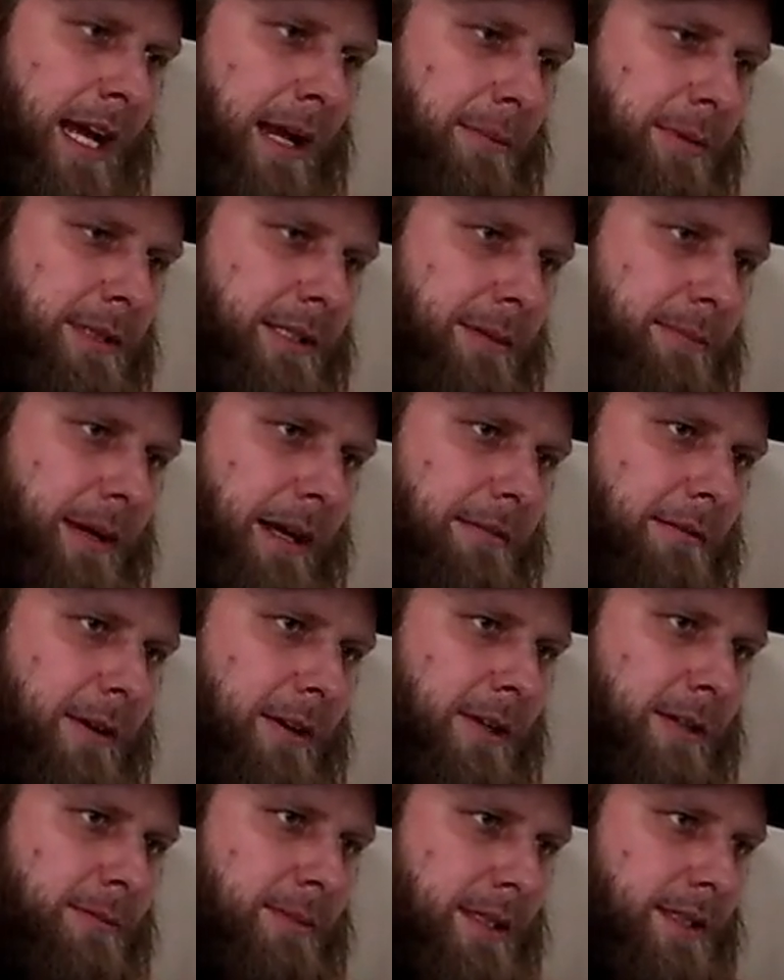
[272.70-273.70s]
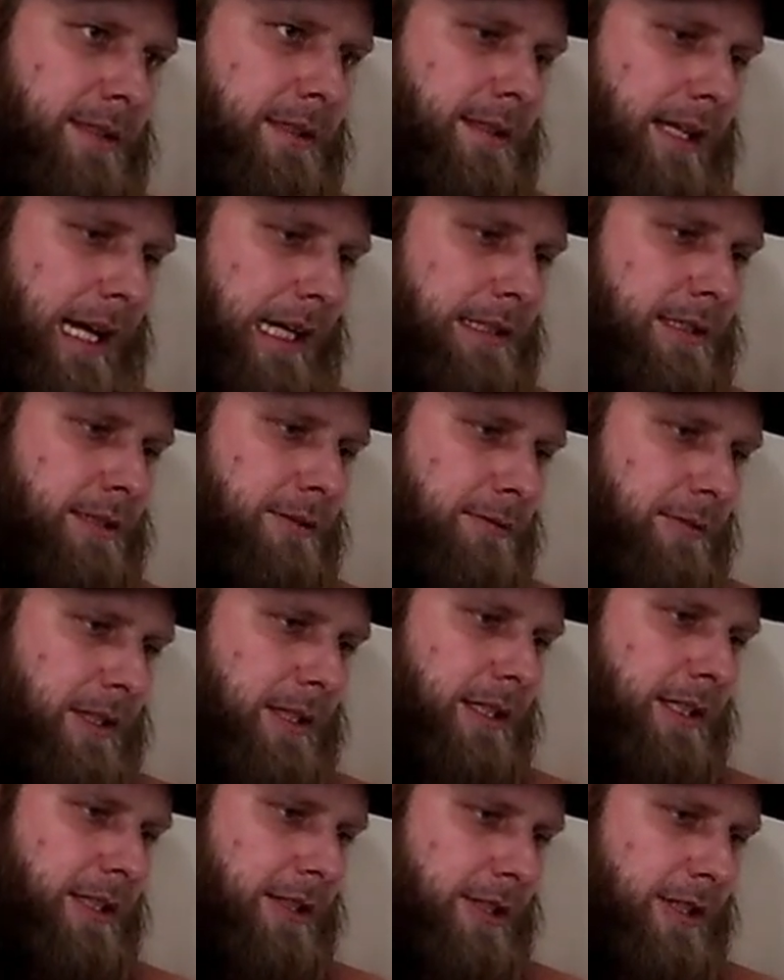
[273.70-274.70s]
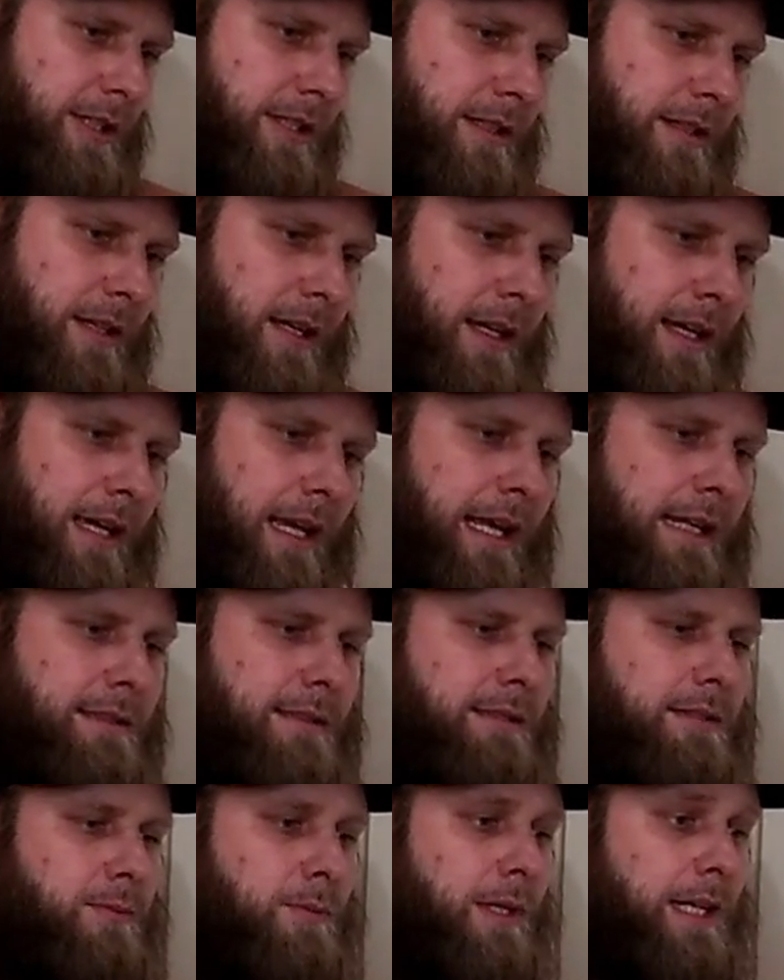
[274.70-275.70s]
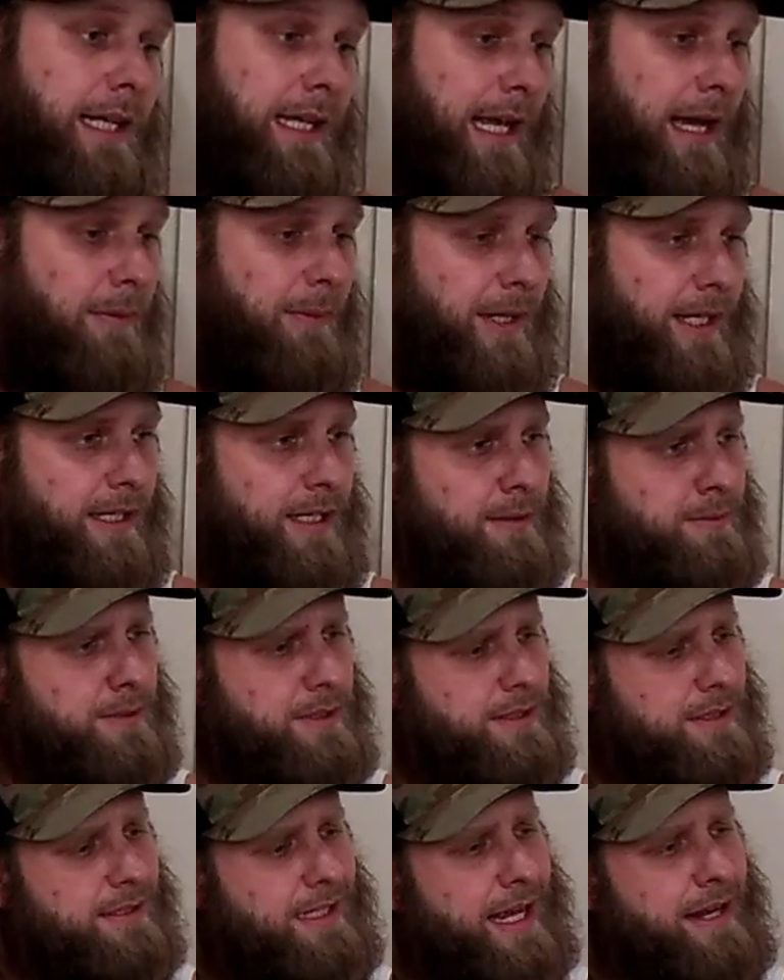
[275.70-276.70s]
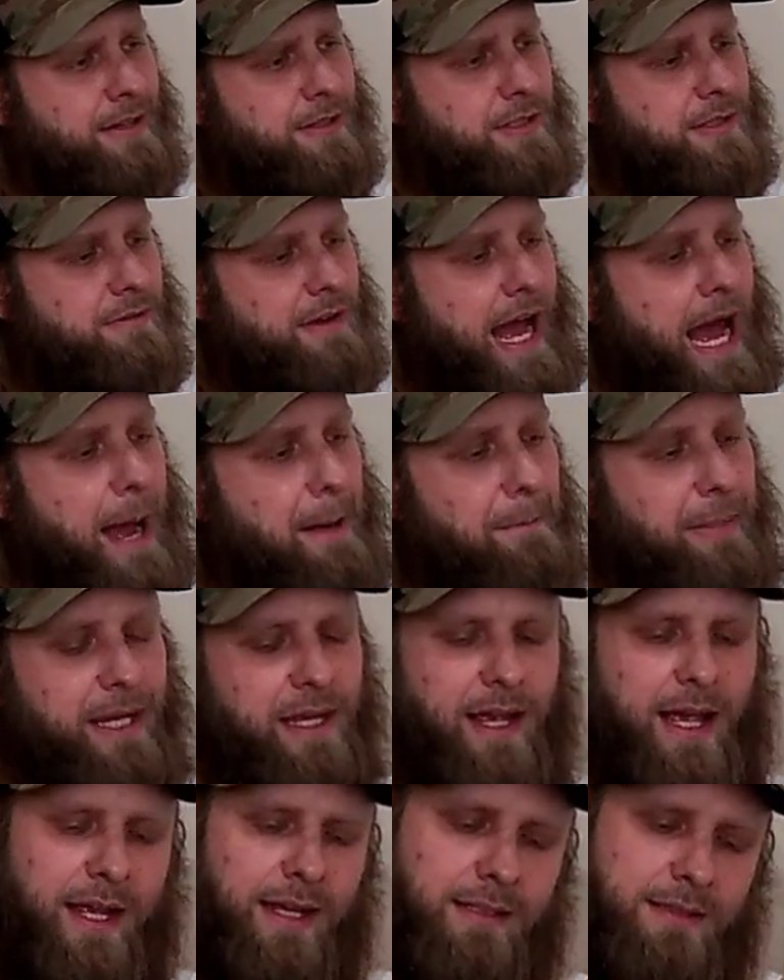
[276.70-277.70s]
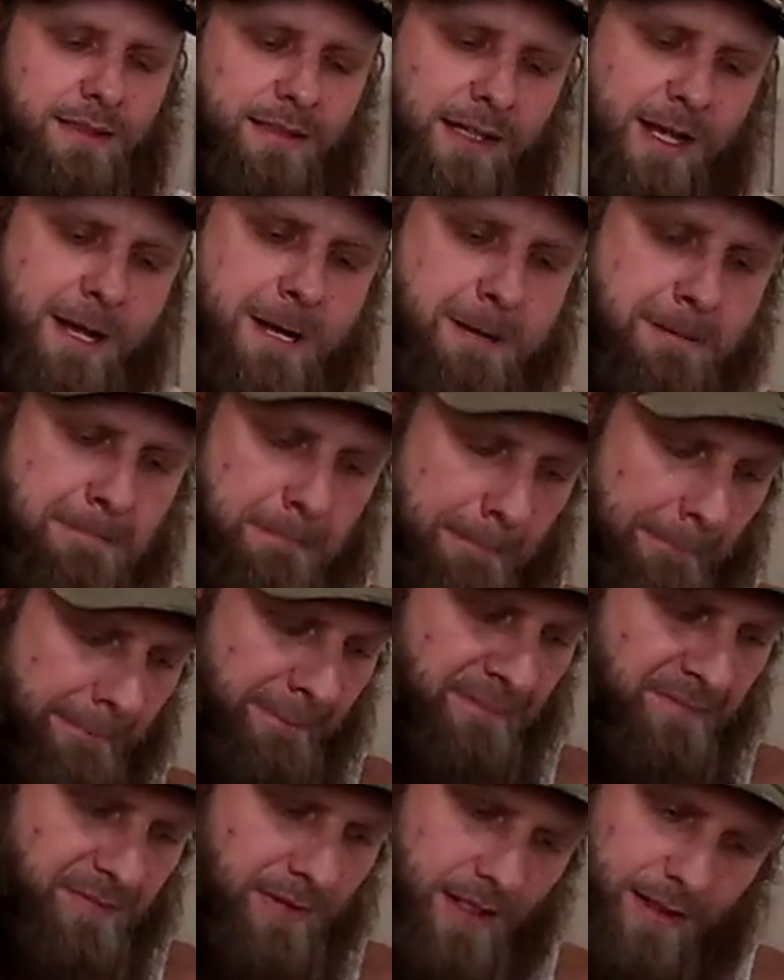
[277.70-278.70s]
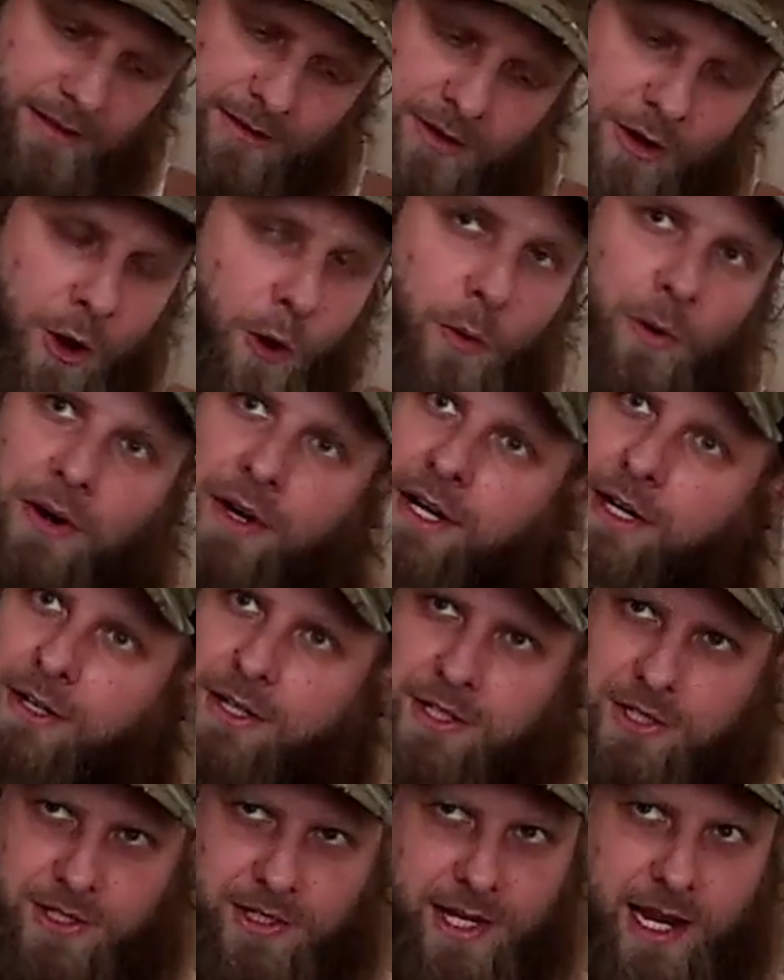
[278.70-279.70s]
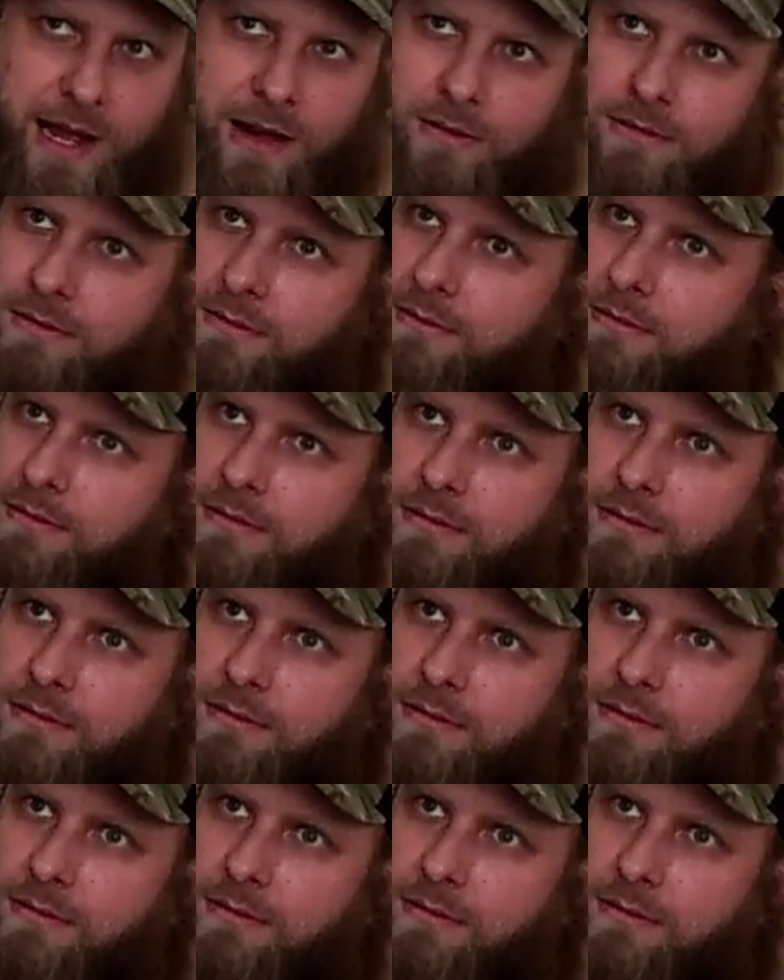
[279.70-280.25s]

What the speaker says: 9% by volume. This is actually really good. When it comes to standards of IPAs, nowhere near a stout.